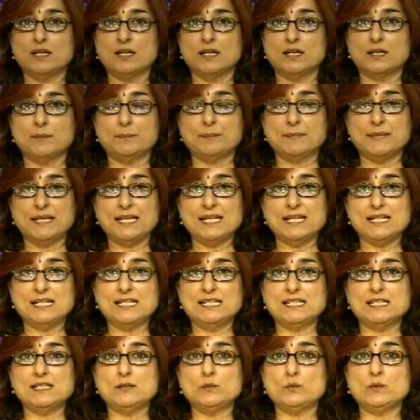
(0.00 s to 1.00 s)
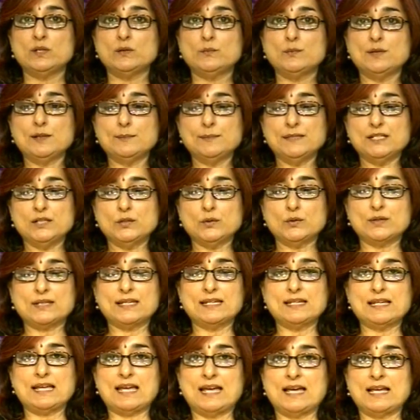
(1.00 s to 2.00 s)
mainly we will be
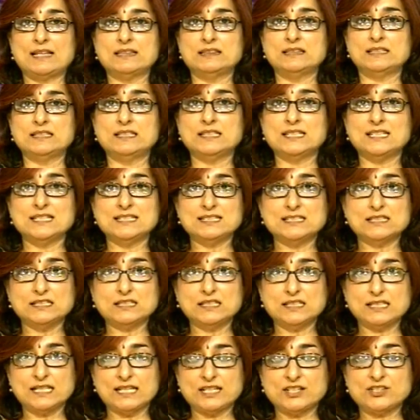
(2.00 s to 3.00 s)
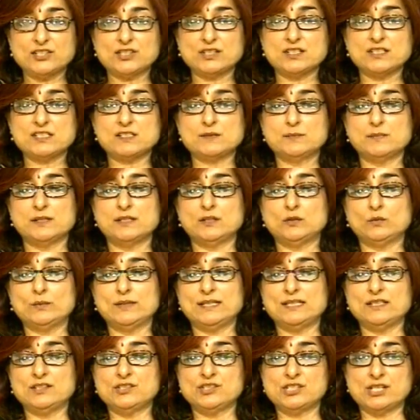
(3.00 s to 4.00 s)
looking at the interconnections
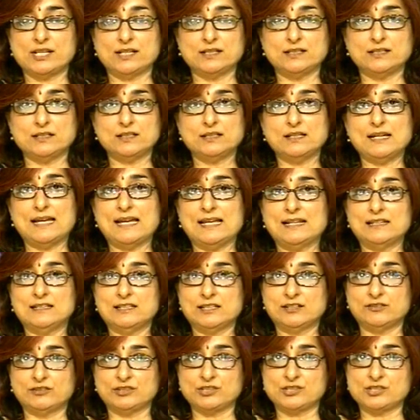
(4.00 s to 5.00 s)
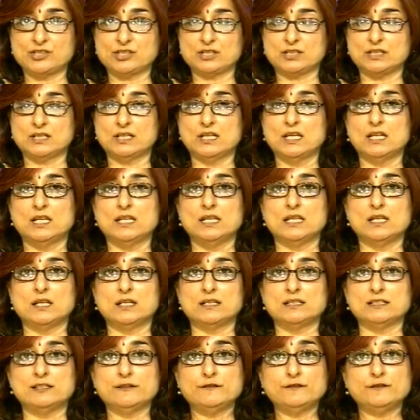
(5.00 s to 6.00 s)
between gender and literature.
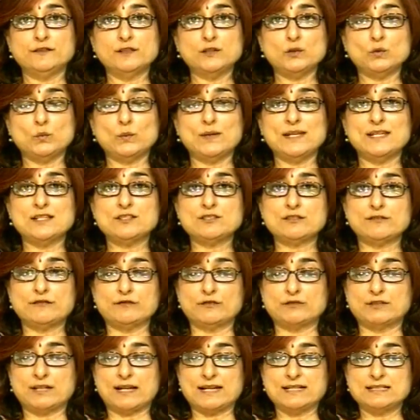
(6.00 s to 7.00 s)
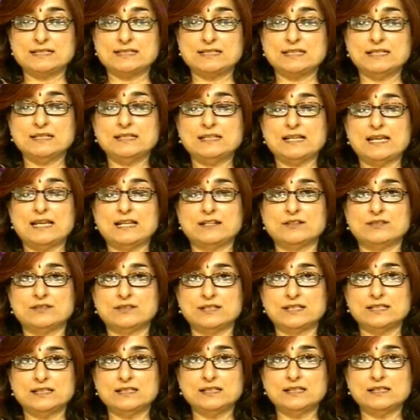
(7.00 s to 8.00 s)
Different ways of writing and
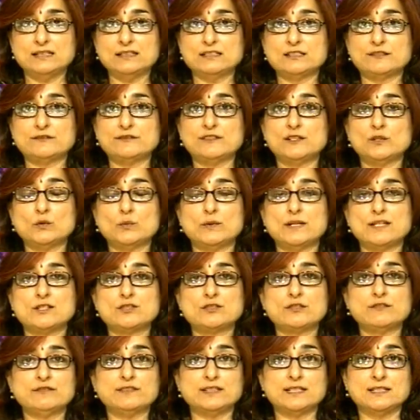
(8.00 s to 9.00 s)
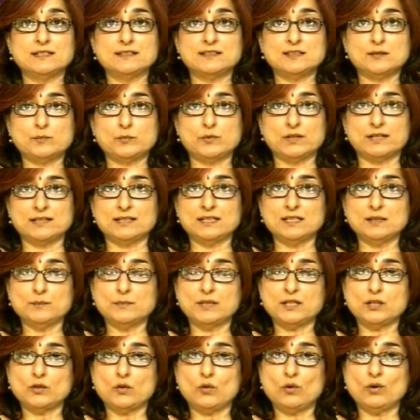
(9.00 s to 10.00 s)
reading, different ways of
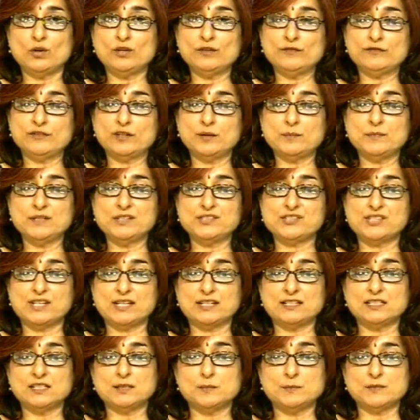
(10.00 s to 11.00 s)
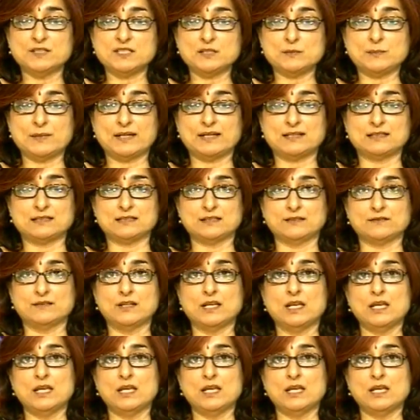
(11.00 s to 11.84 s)
interpreting, but all from a gender perspective.